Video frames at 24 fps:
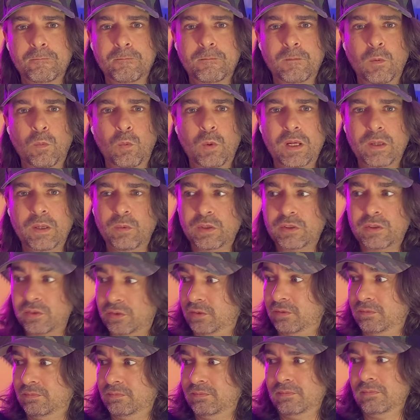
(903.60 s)
We
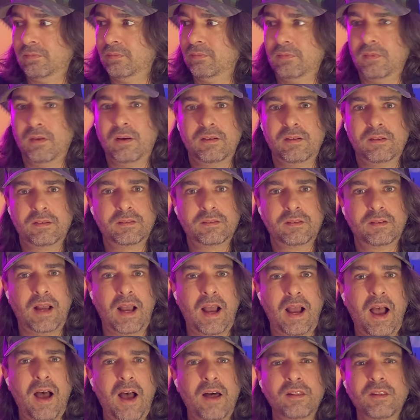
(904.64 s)
just,
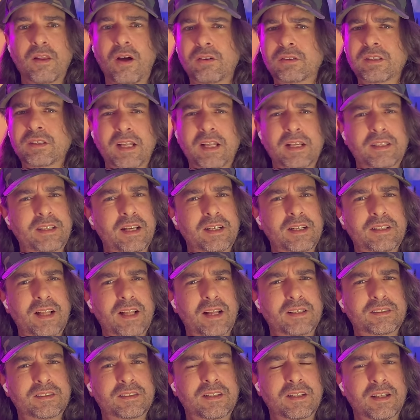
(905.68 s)
how long do they think
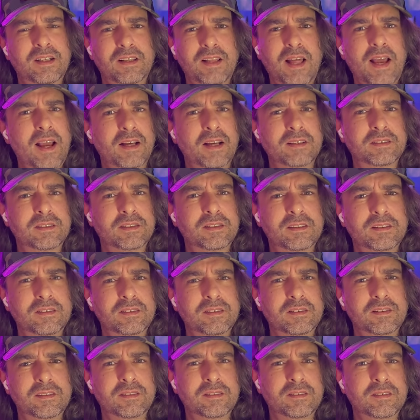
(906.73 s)
that's going to last?
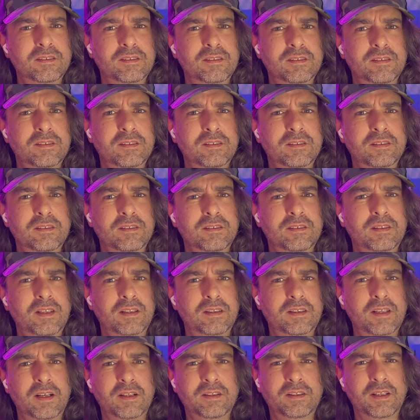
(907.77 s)

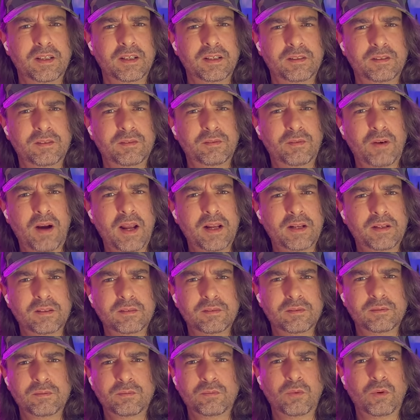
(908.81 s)
That right?
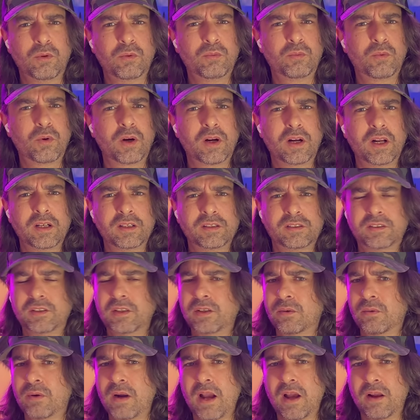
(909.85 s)
We're going to sit
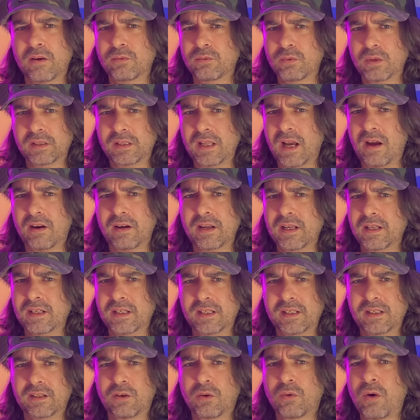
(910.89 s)
around without
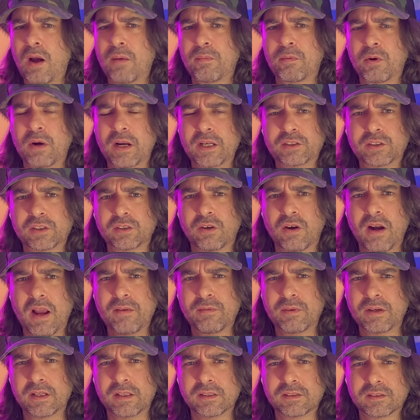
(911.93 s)
any corroboration or
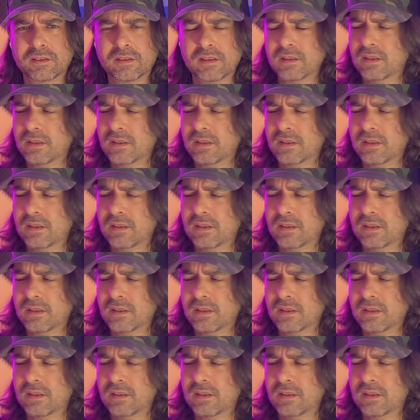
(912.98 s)
evidence.